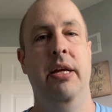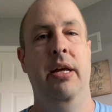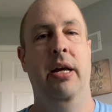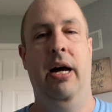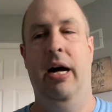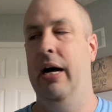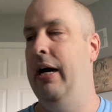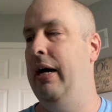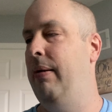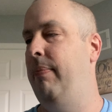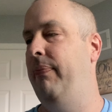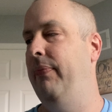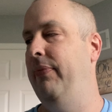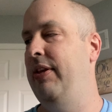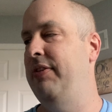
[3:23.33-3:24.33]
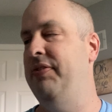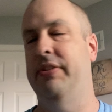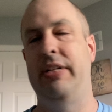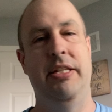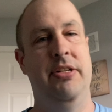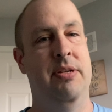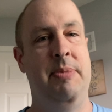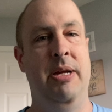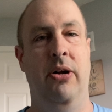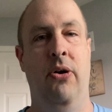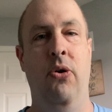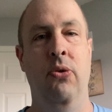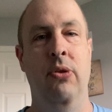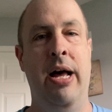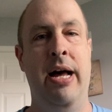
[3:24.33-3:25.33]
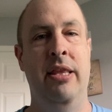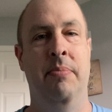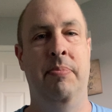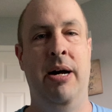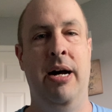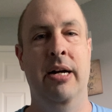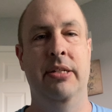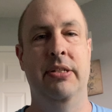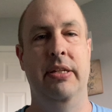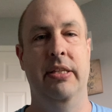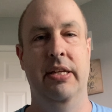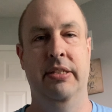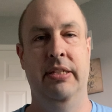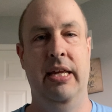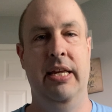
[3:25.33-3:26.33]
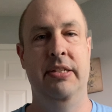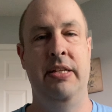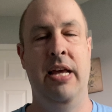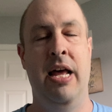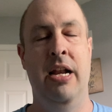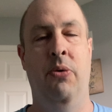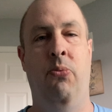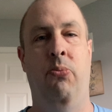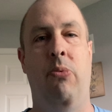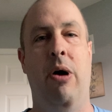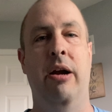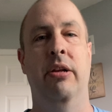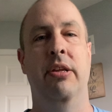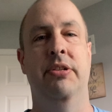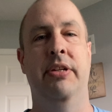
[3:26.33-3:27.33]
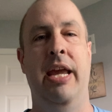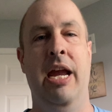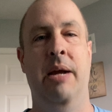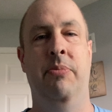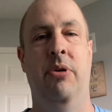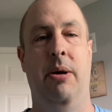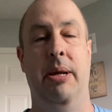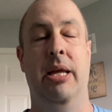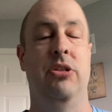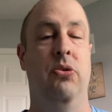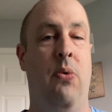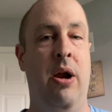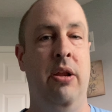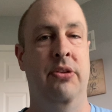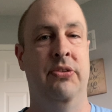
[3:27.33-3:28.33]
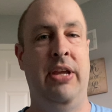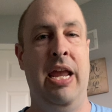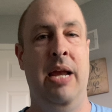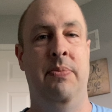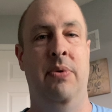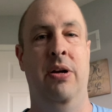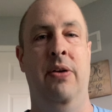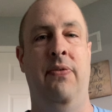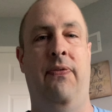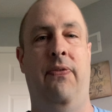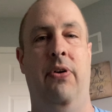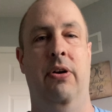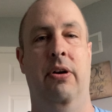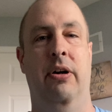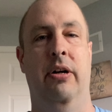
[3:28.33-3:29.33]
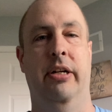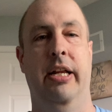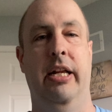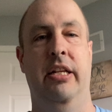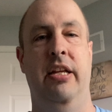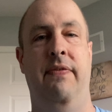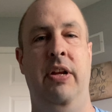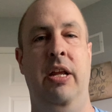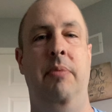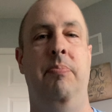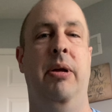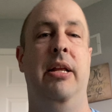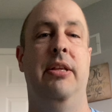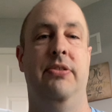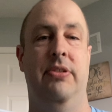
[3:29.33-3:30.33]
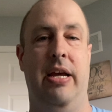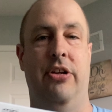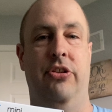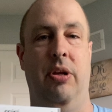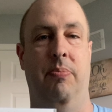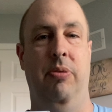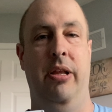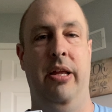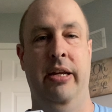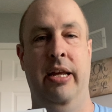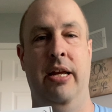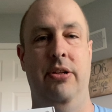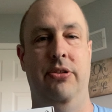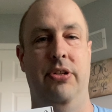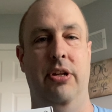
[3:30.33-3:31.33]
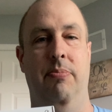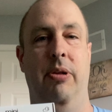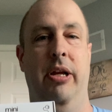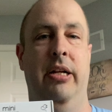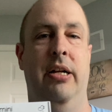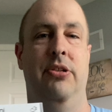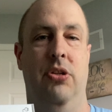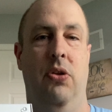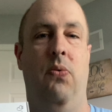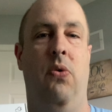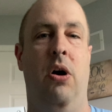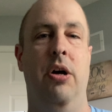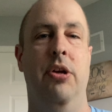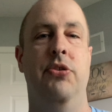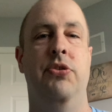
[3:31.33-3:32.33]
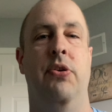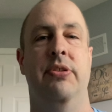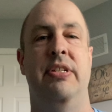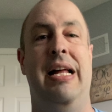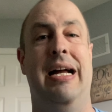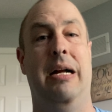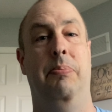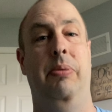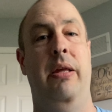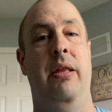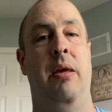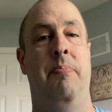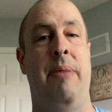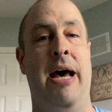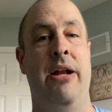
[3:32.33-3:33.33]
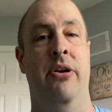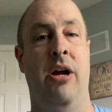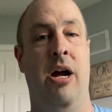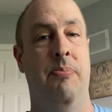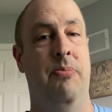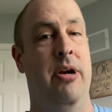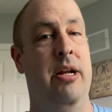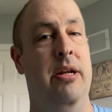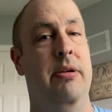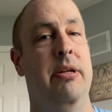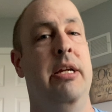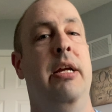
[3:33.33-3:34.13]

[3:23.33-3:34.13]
Doesn't look like there's gonna be a whole lot in the box. This is not a wireless camera. I mean, it's a wireless camera for connectivity, but it's actually plug-in, so you plug it into the wall, so it's not completely battery operated.